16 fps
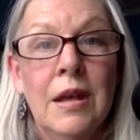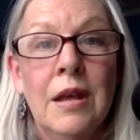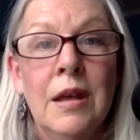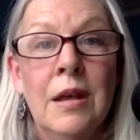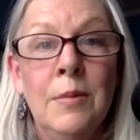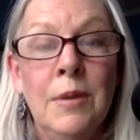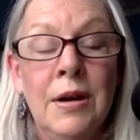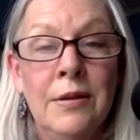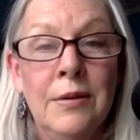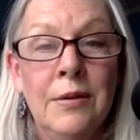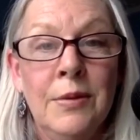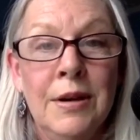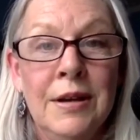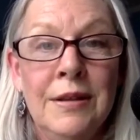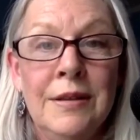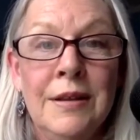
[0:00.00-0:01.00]
And by the
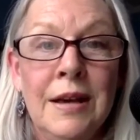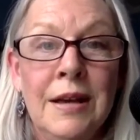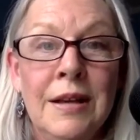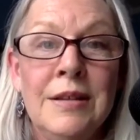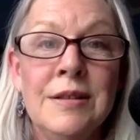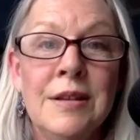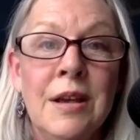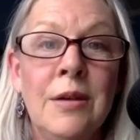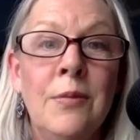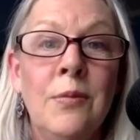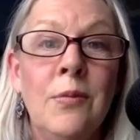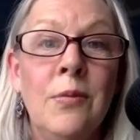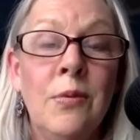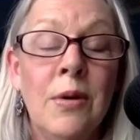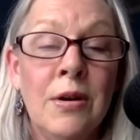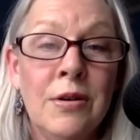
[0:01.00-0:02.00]
way, that is a
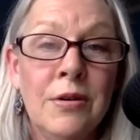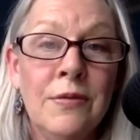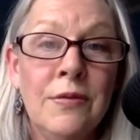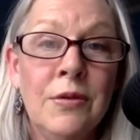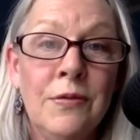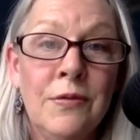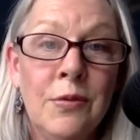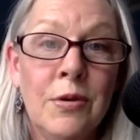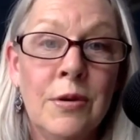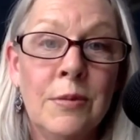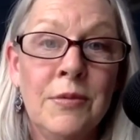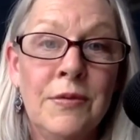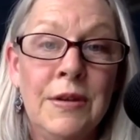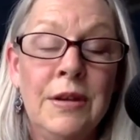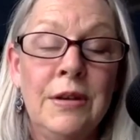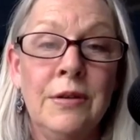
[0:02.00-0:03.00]
wonderful form of
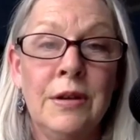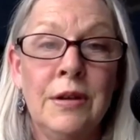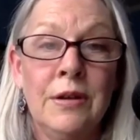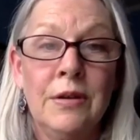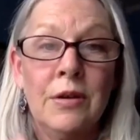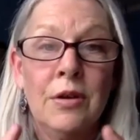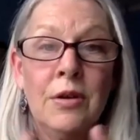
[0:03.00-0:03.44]
healing.